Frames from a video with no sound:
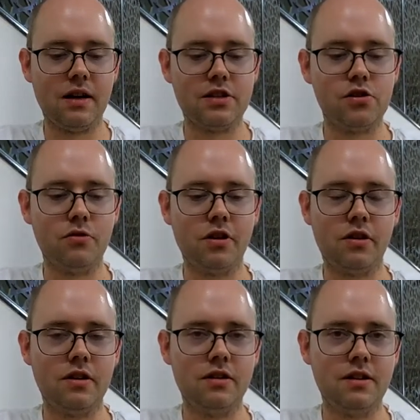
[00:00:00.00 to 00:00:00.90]
So
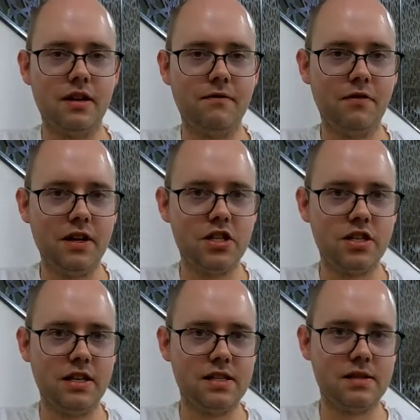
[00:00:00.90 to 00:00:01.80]
the
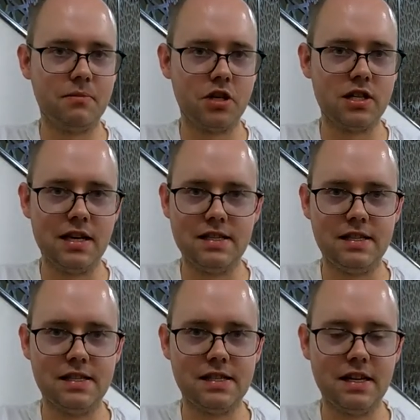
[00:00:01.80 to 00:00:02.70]
inflation is much less
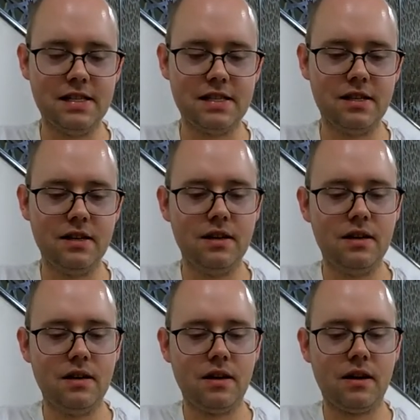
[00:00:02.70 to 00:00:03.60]
these days
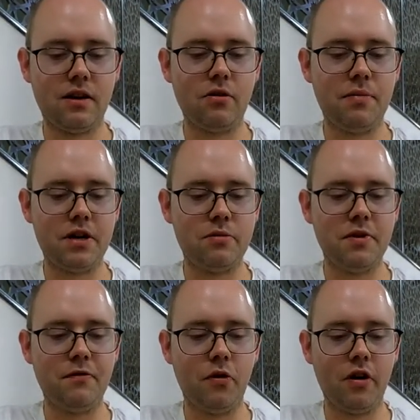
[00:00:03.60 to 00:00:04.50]
compared to
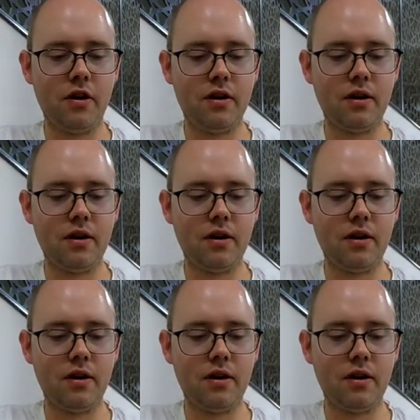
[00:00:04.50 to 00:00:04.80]
before,